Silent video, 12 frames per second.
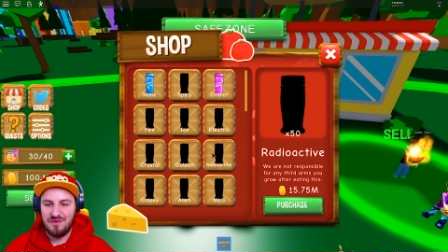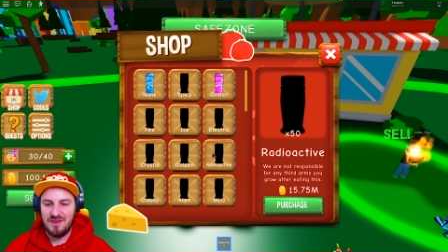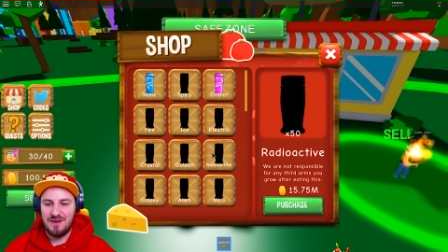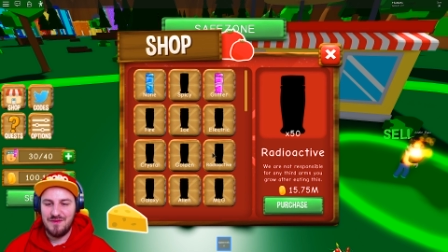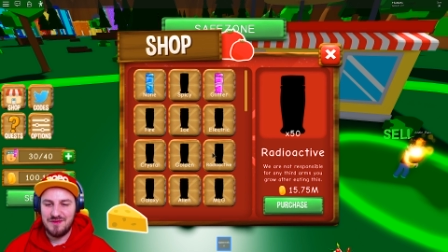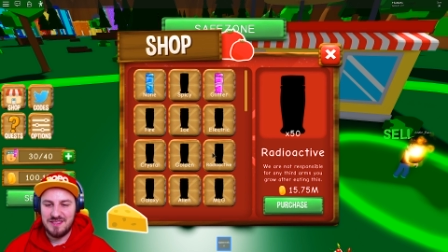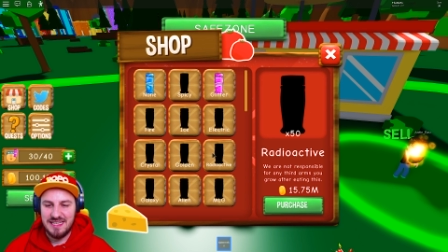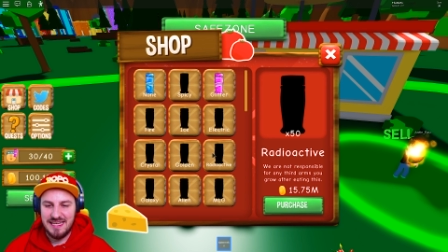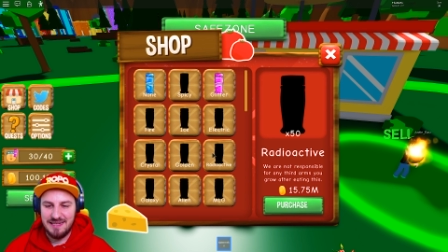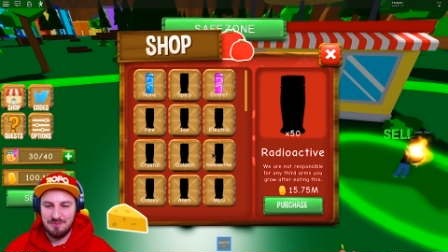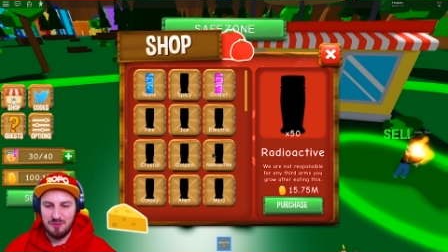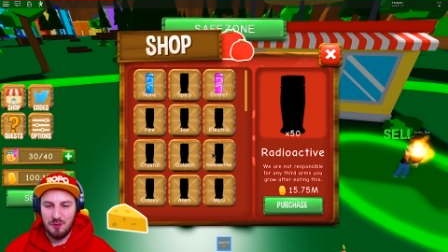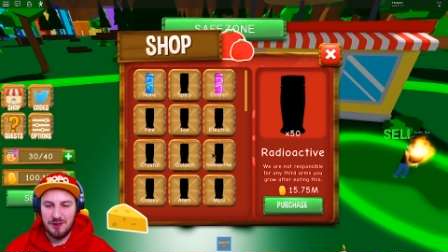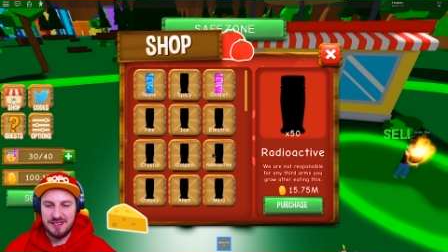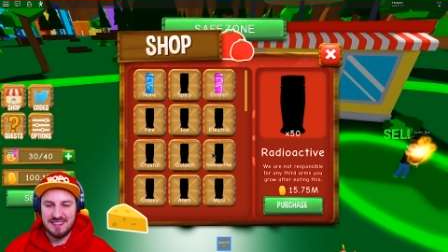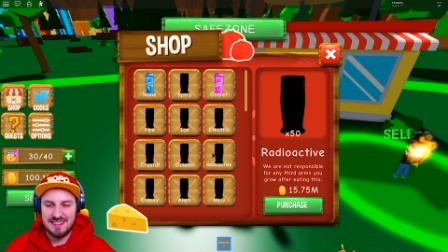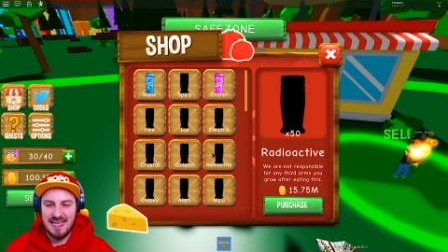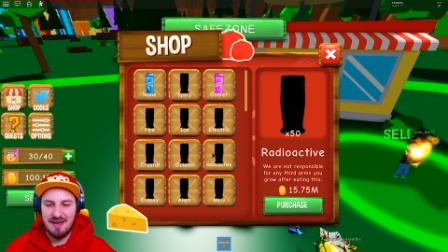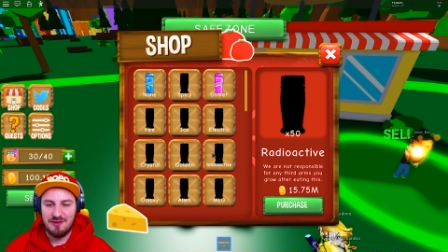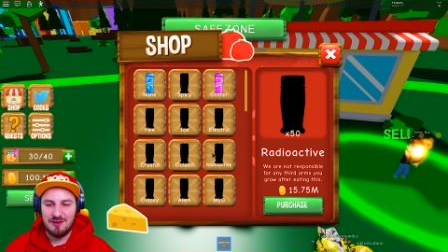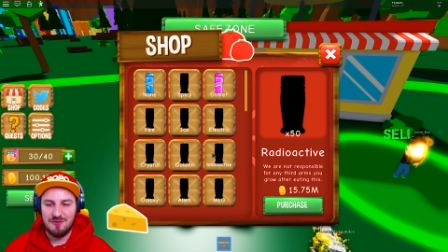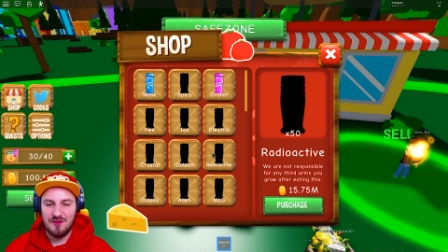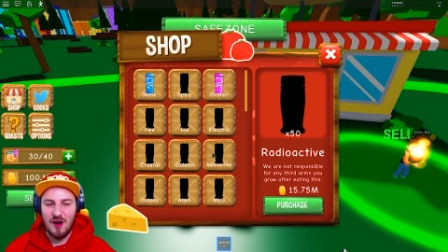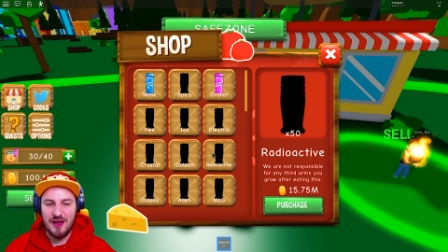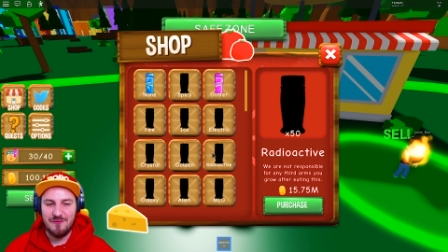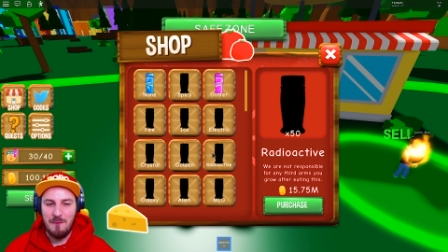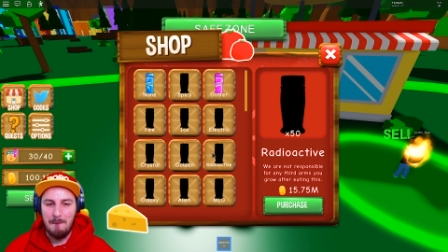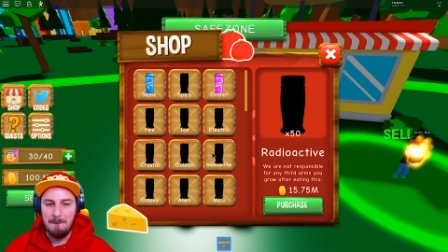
fifteen point seven five